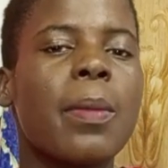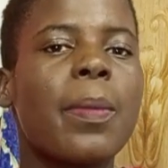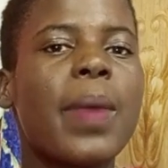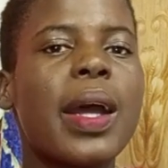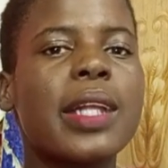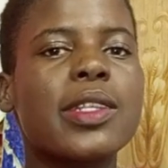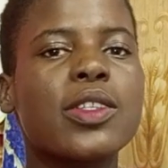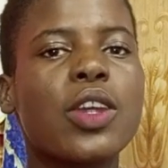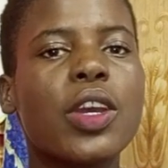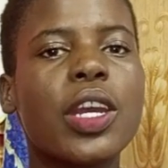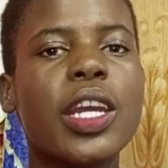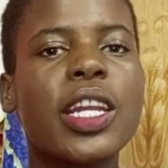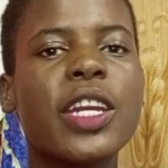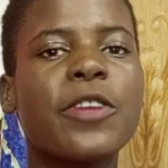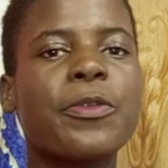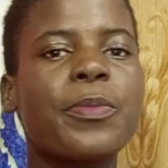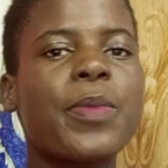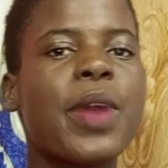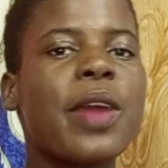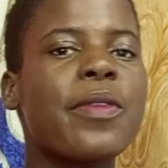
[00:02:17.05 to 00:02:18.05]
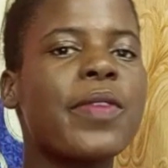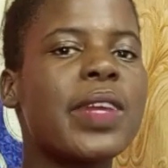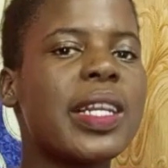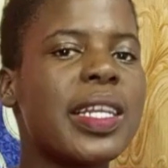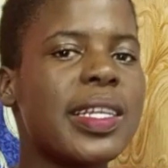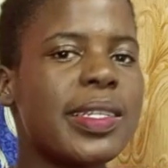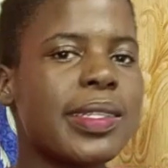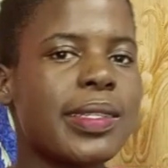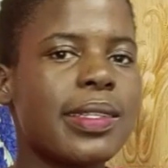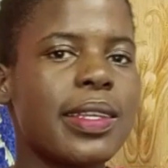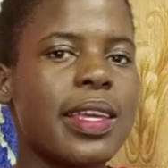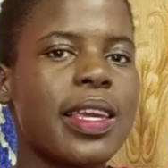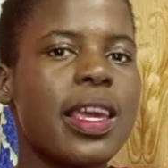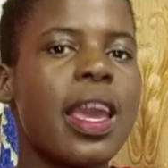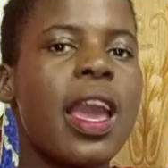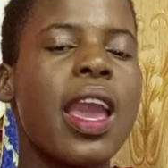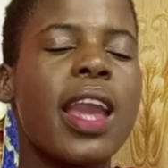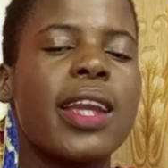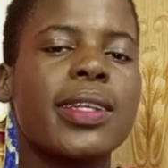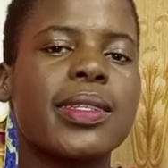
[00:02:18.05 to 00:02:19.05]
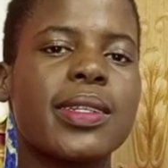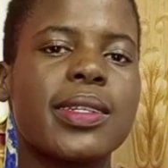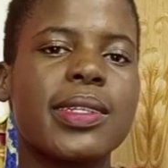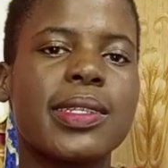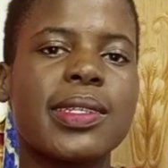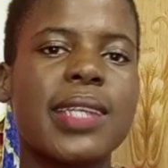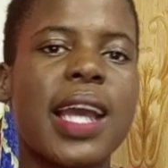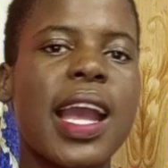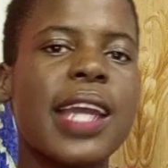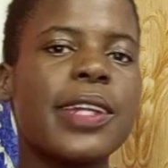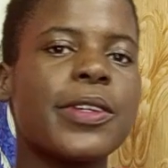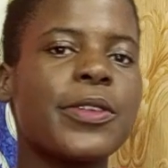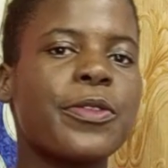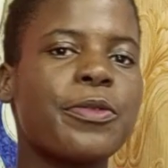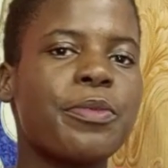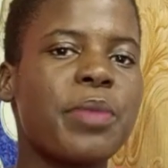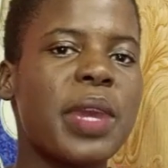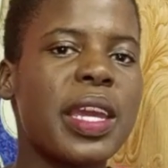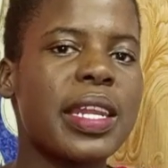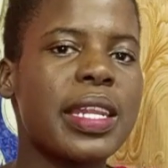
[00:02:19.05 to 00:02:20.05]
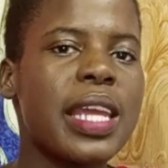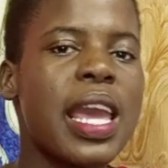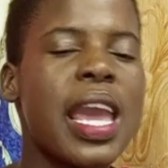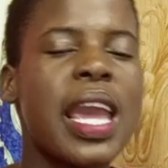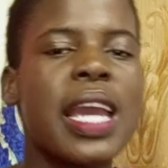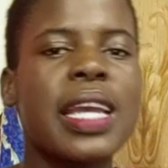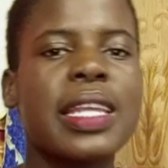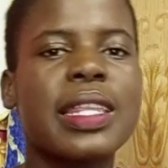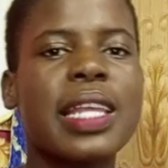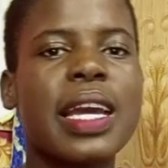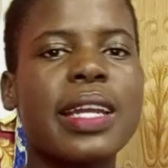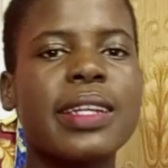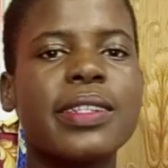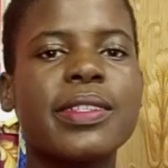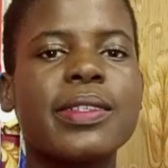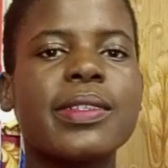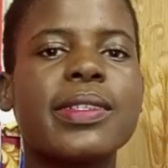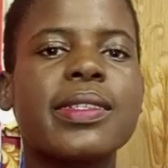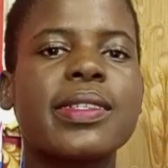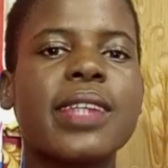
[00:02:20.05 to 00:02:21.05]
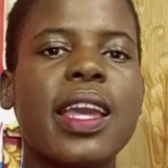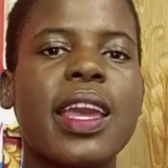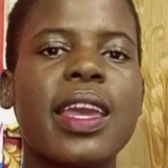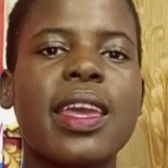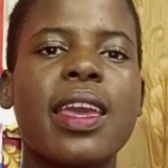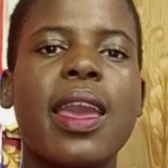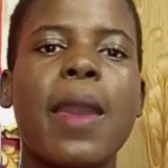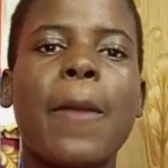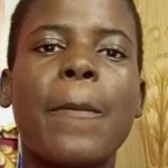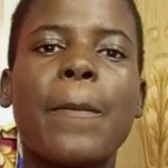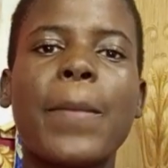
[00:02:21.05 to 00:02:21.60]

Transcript: but talking of prevalency is on the side of men that is to say,